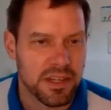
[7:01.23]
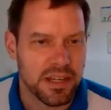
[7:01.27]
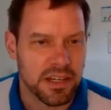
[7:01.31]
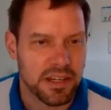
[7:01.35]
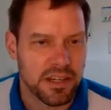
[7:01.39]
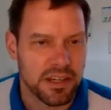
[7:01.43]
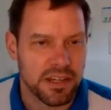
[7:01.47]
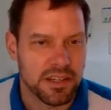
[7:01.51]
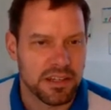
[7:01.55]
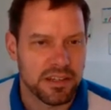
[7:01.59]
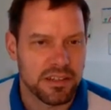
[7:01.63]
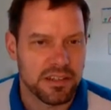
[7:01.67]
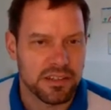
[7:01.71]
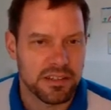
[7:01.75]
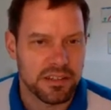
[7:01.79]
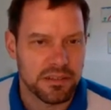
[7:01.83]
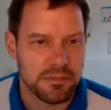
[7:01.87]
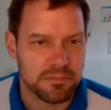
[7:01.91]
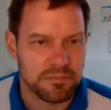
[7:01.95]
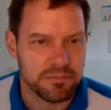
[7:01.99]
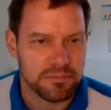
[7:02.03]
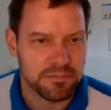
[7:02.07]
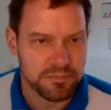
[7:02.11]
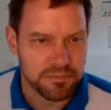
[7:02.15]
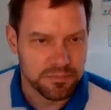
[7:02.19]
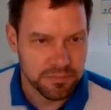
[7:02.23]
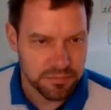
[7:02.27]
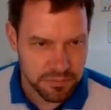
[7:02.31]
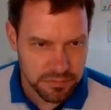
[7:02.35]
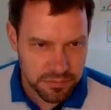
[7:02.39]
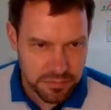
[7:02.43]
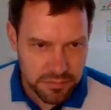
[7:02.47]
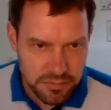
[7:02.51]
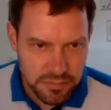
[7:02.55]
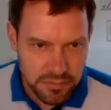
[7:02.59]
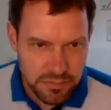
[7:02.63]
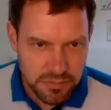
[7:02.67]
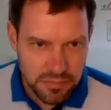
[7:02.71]
And
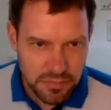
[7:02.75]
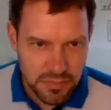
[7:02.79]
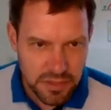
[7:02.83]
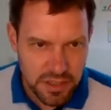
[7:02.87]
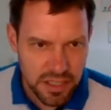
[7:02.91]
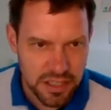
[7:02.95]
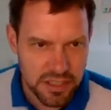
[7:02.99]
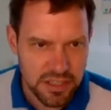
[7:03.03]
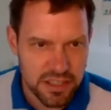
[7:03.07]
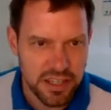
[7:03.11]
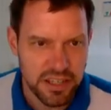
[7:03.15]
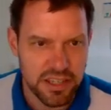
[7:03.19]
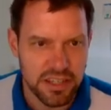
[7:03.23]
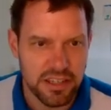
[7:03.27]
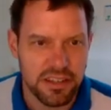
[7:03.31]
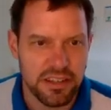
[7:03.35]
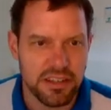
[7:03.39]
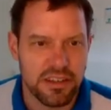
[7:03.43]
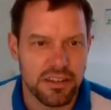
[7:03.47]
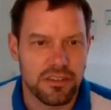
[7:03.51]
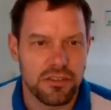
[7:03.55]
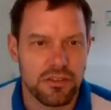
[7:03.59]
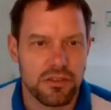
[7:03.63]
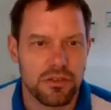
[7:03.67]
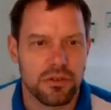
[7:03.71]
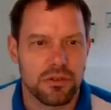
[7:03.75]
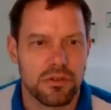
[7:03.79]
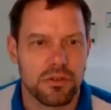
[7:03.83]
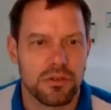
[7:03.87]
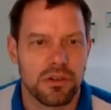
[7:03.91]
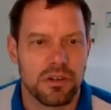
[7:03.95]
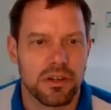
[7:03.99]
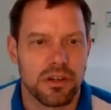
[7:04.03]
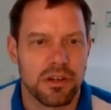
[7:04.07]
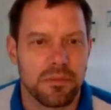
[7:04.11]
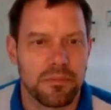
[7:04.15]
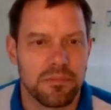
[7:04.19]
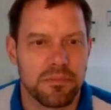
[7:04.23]
then you
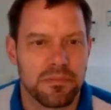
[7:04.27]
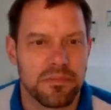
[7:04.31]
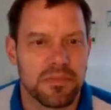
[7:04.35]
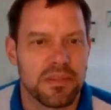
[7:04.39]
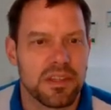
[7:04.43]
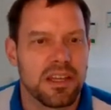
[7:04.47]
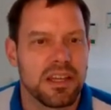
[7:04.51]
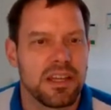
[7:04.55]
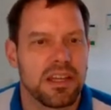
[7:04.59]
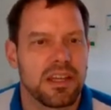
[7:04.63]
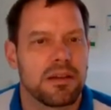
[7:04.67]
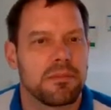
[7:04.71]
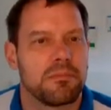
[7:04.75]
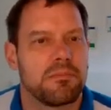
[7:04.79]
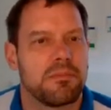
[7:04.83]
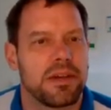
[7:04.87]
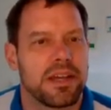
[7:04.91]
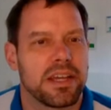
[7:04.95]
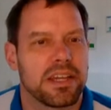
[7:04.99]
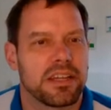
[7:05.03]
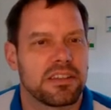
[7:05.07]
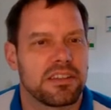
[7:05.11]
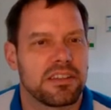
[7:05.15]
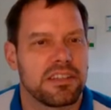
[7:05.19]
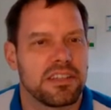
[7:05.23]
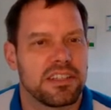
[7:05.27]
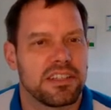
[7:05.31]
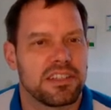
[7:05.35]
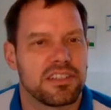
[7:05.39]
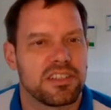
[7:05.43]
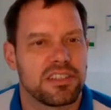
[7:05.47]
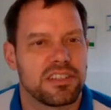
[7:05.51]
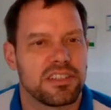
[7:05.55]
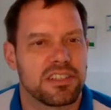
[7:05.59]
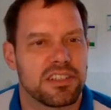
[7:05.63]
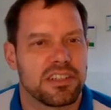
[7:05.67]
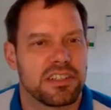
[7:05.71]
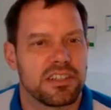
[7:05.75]
make
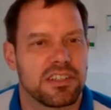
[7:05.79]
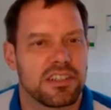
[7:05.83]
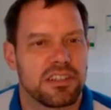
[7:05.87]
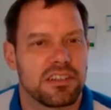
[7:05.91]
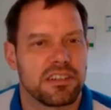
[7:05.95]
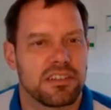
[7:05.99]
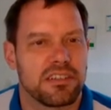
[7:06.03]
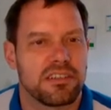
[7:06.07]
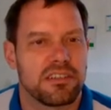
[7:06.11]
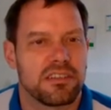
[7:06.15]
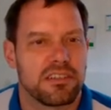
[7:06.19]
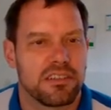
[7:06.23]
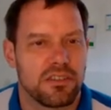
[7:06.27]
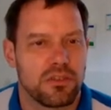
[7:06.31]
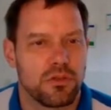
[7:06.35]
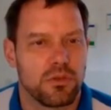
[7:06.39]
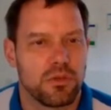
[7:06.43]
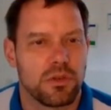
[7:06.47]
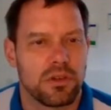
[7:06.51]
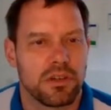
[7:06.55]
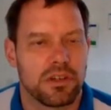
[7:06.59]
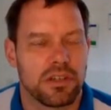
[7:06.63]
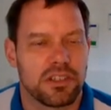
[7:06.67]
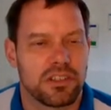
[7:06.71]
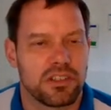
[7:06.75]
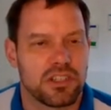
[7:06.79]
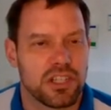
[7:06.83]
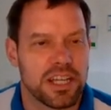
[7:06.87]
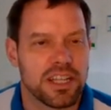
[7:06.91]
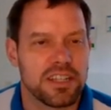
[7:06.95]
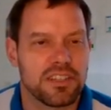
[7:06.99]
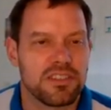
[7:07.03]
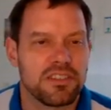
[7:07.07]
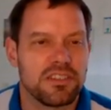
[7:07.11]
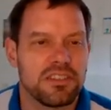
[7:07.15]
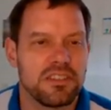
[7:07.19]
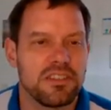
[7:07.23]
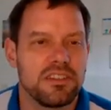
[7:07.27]
this to a
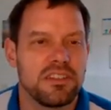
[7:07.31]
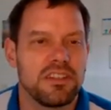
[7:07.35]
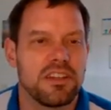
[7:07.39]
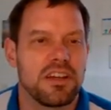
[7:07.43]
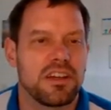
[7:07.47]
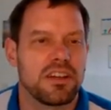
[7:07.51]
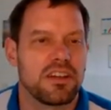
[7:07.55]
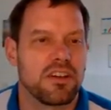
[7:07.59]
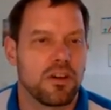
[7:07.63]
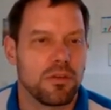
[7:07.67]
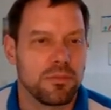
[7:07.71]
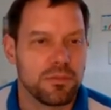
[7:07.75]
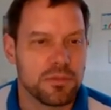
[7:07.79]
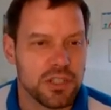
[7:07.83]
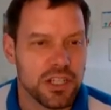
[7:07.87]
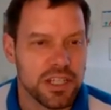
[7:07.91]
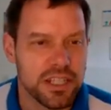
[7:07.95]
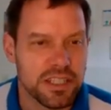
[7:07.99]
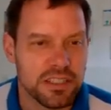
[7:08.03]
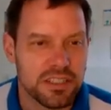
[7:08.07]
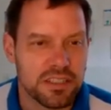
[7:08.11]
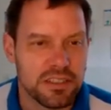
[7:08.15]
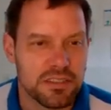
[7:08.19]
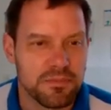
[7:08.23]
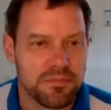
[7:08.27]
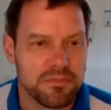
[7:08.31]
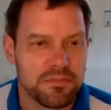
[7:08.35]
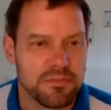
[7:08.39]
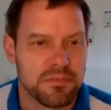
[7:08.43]
JSON object,